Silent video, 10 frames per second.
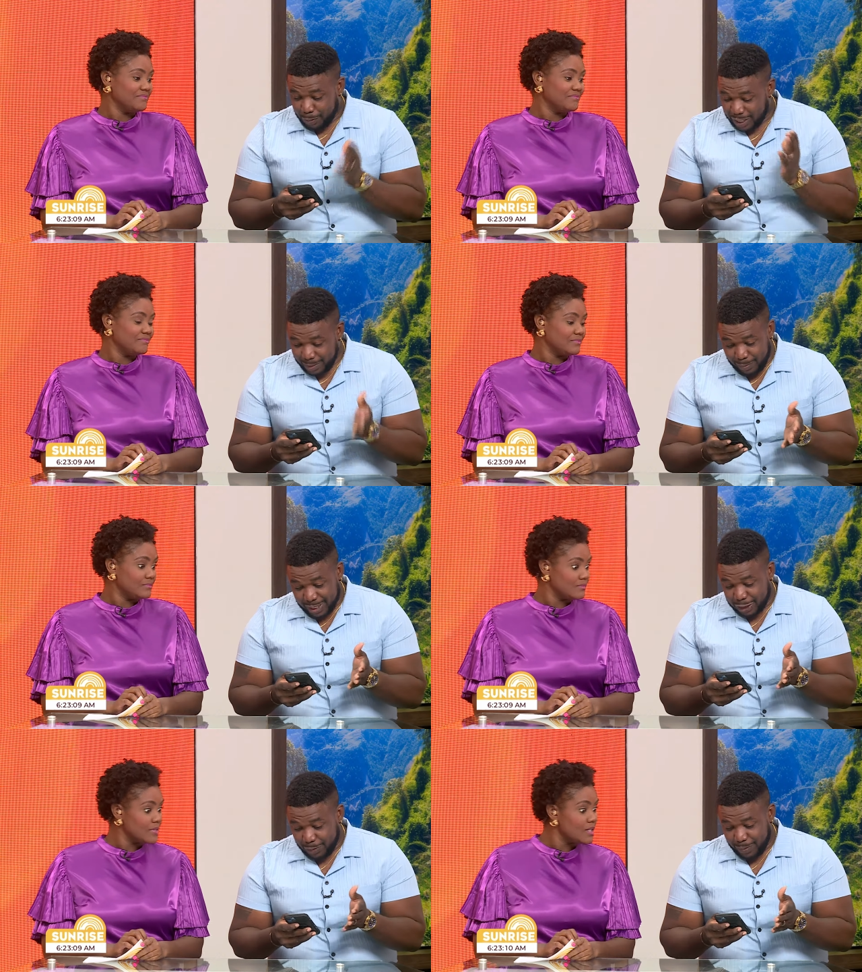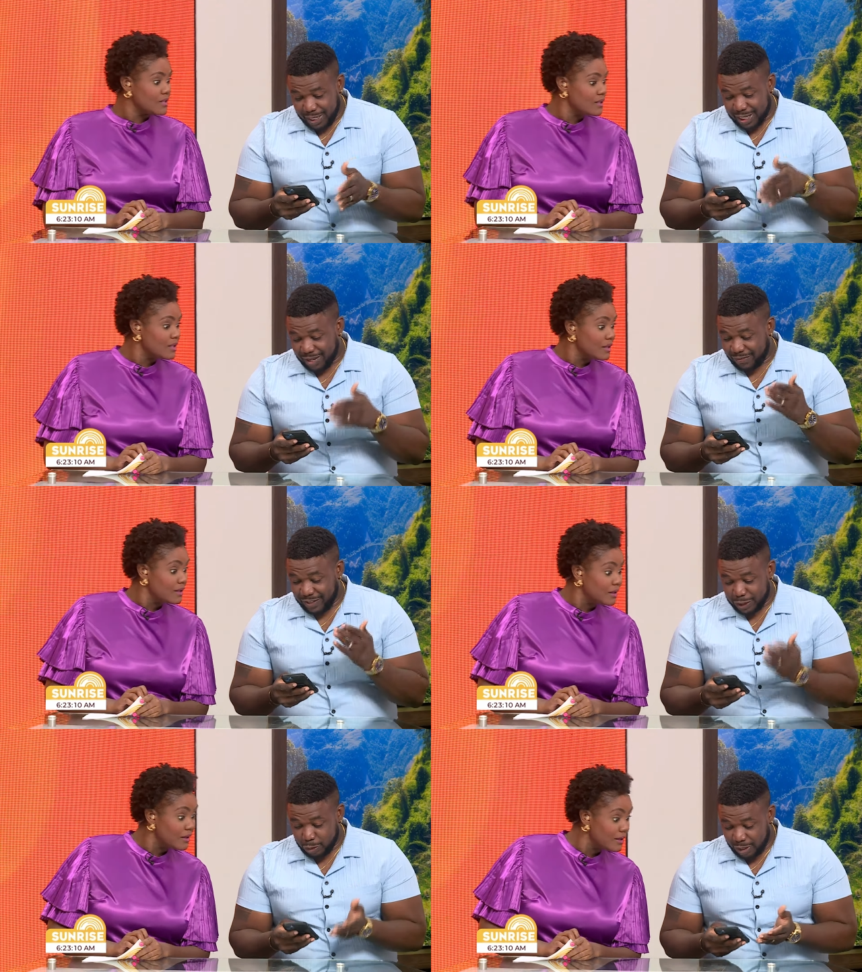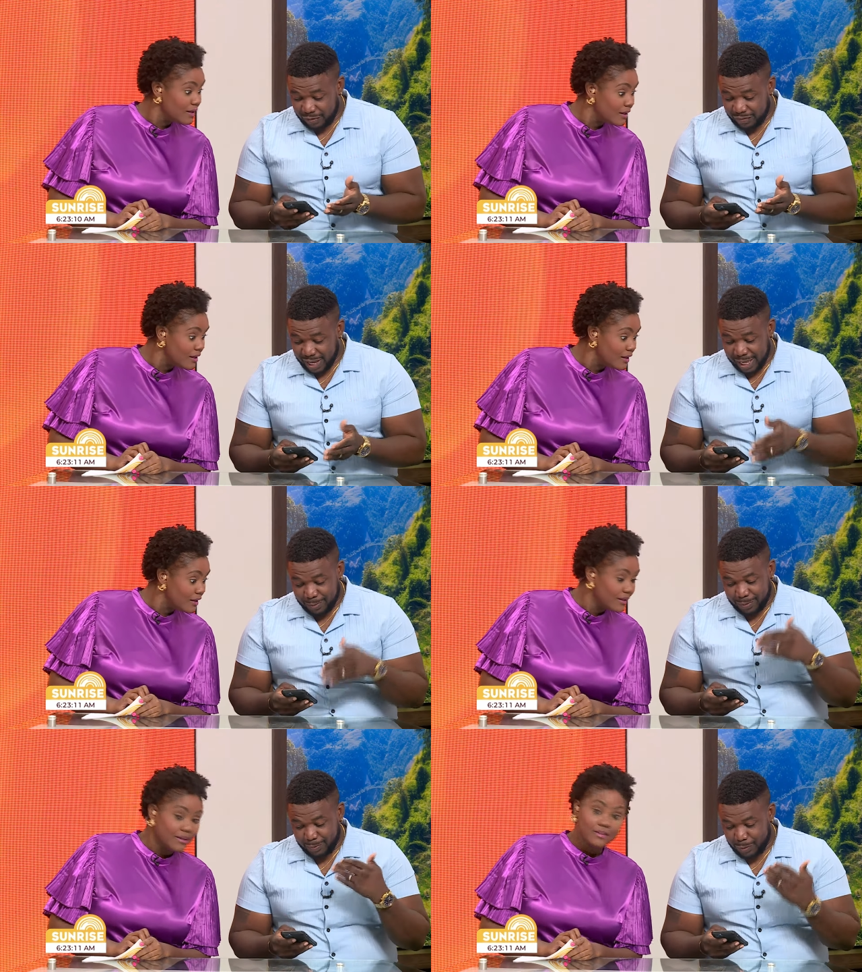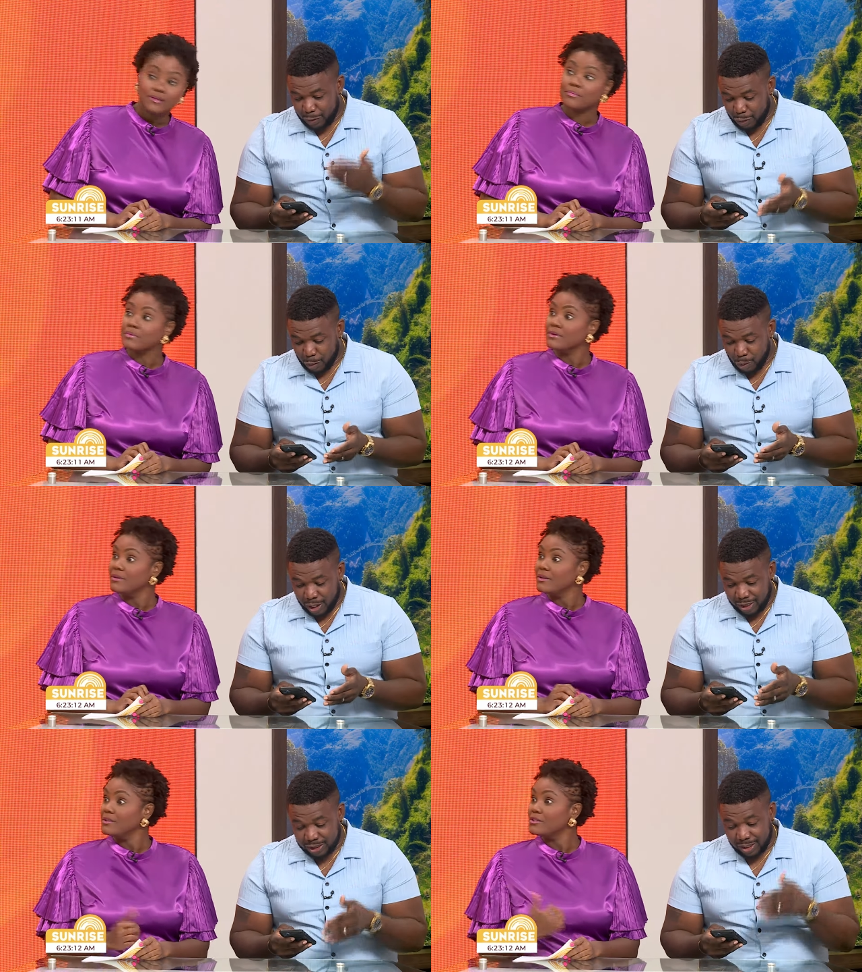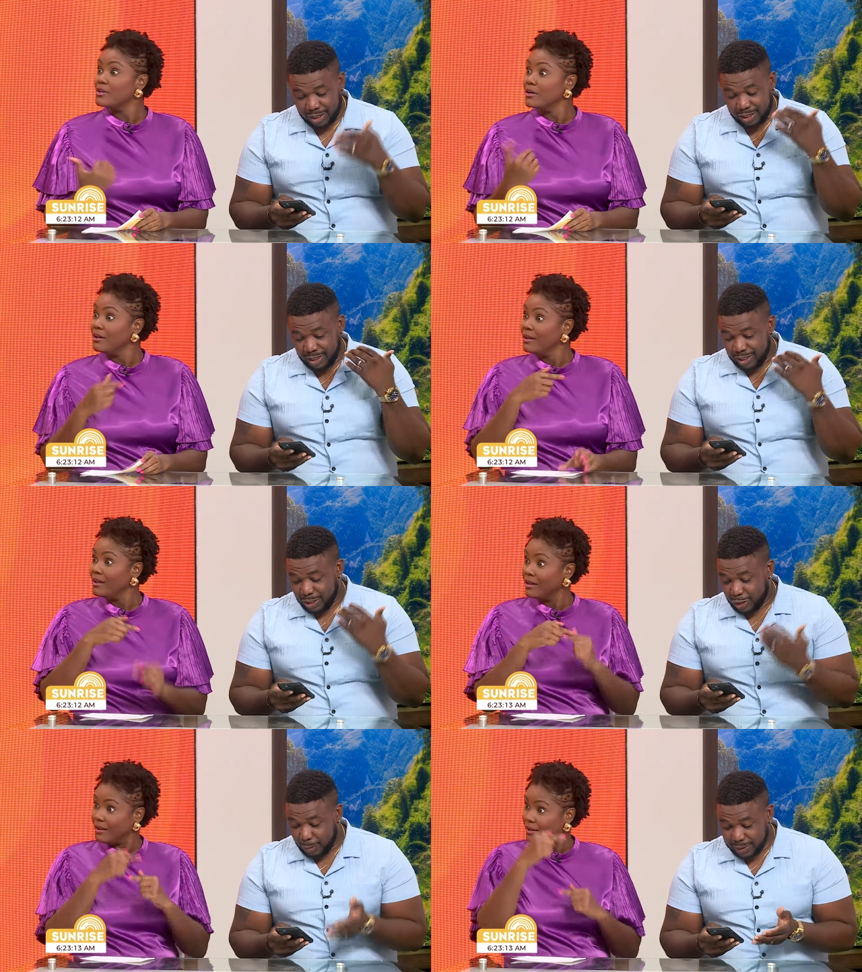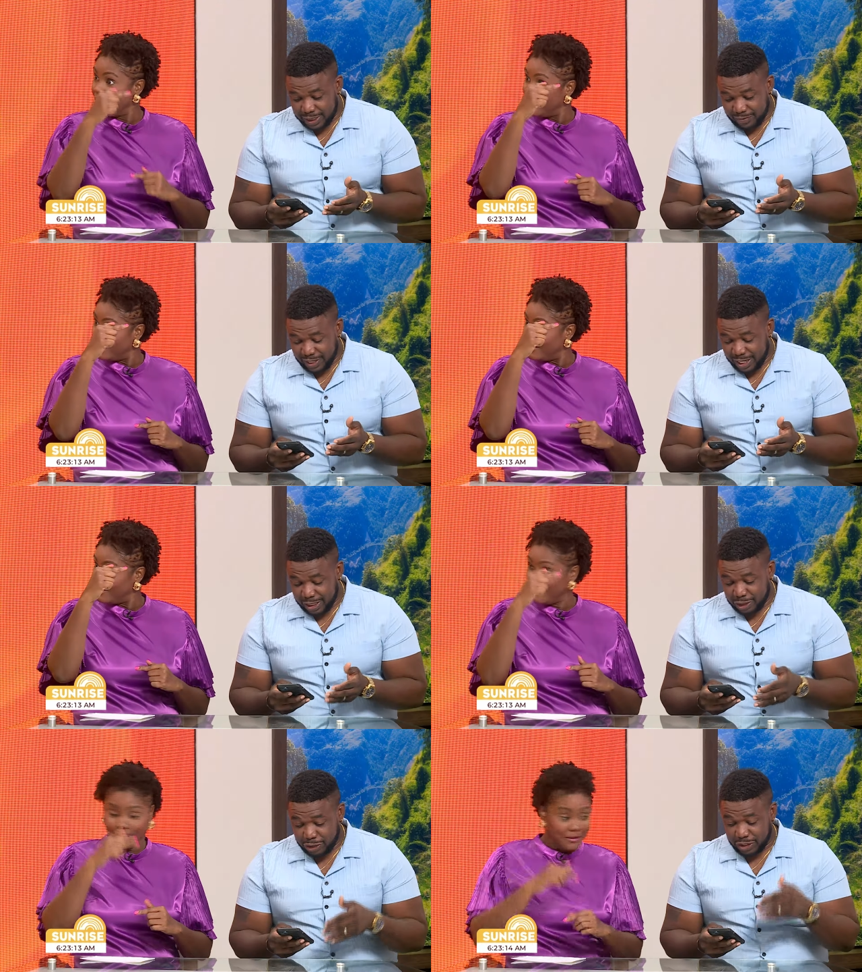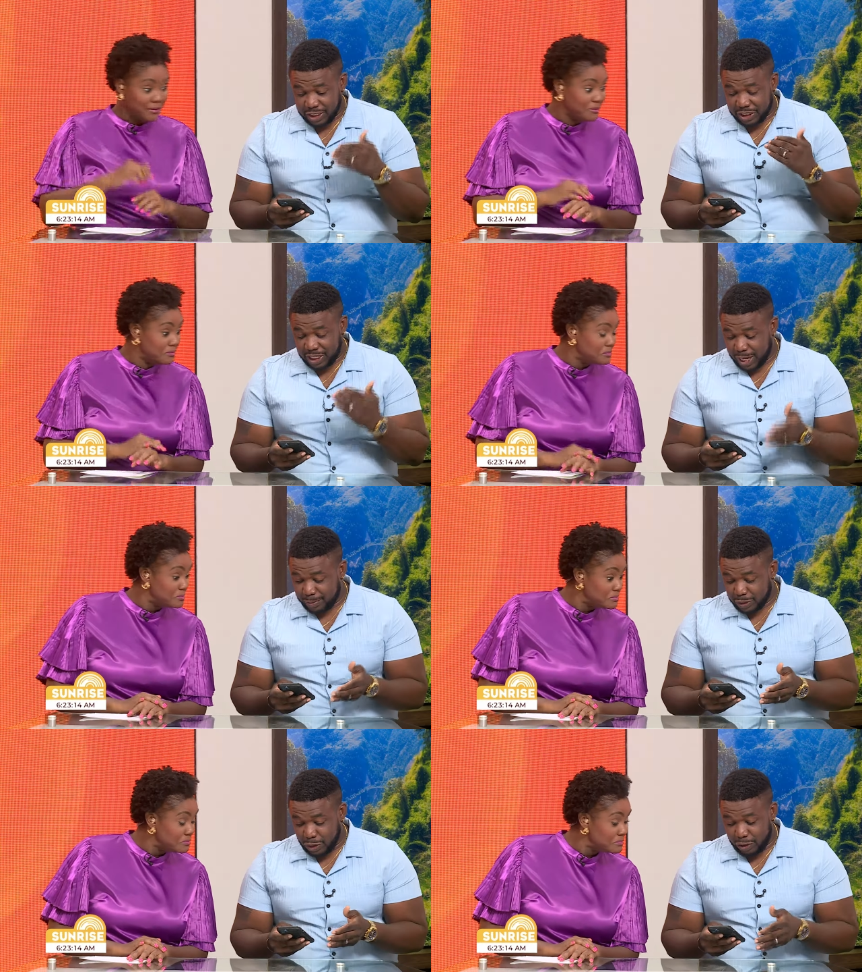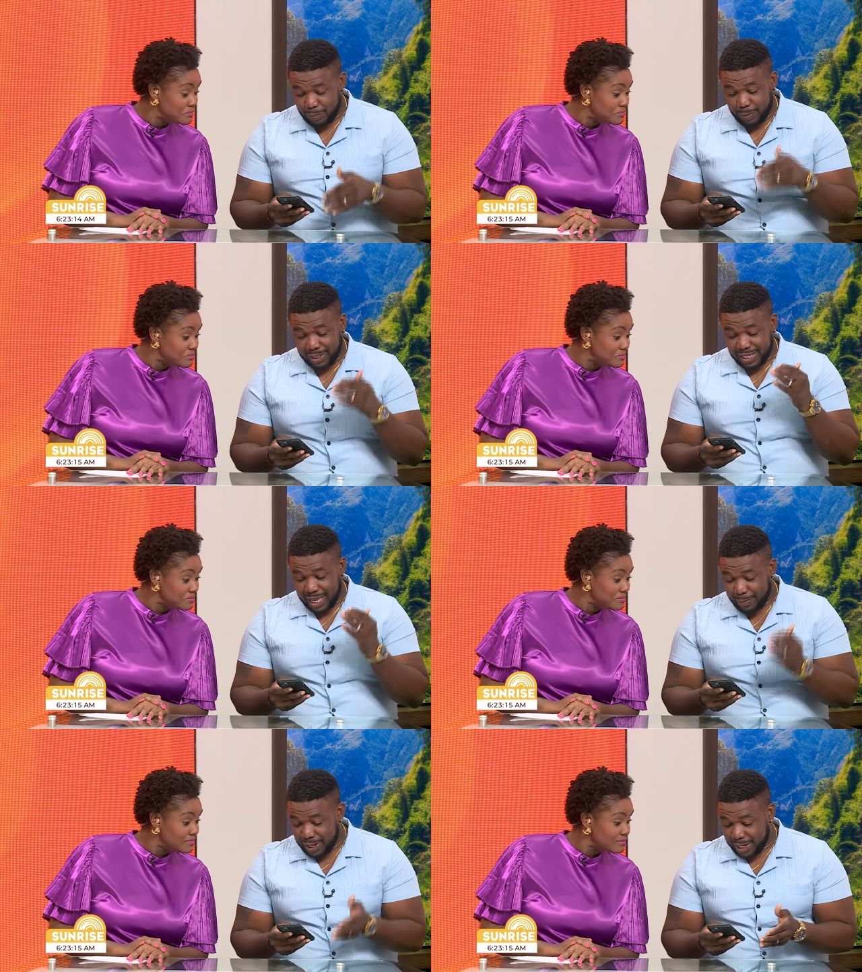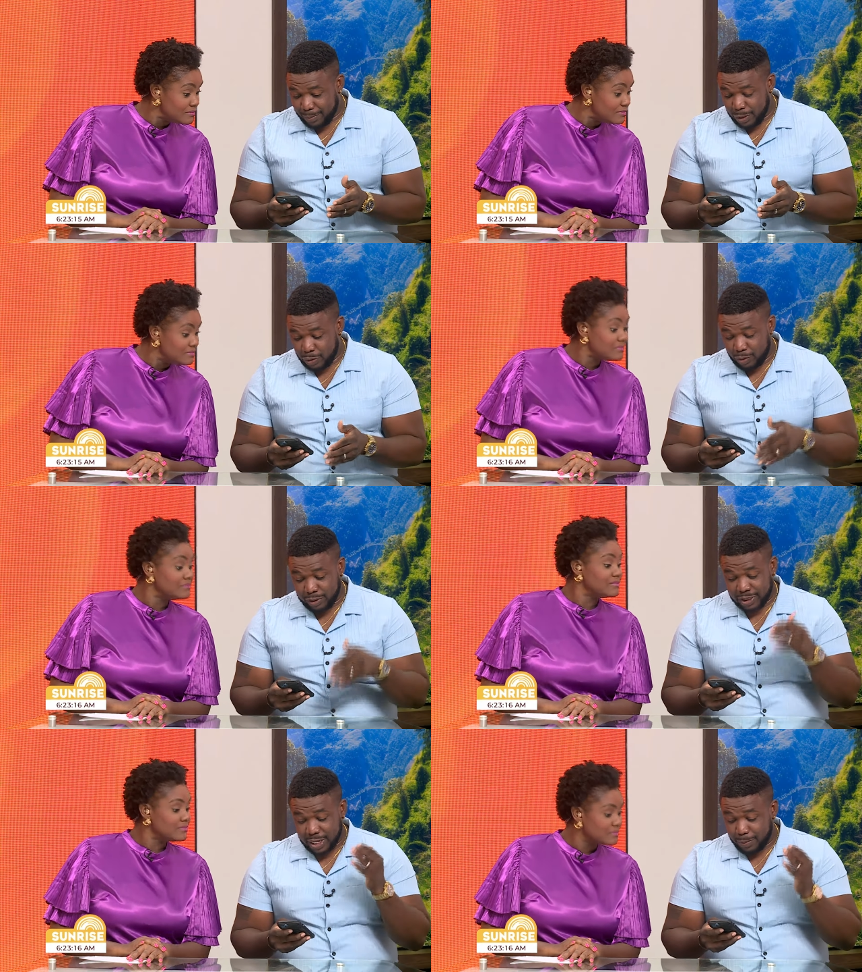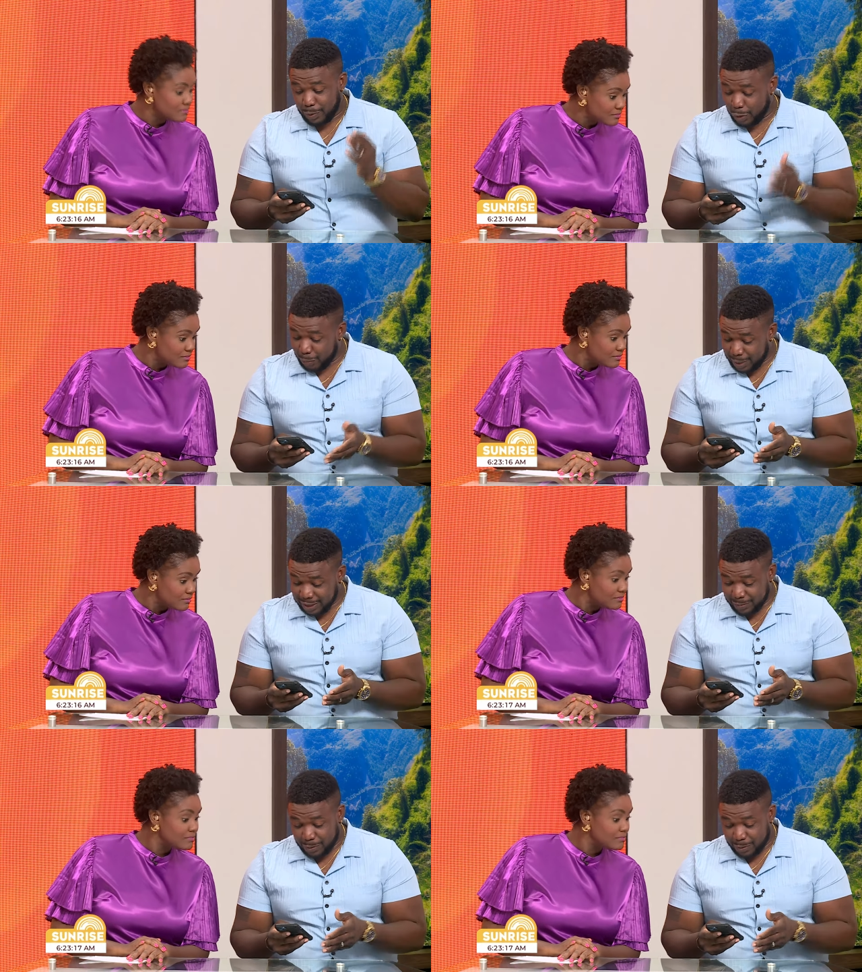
Speaker 1: Print Big Jamaica, Visual Vibe, Pure Water, Double Seven Energy wow. Drink, Charms Curry Pot, M&M Loans, Pure Magic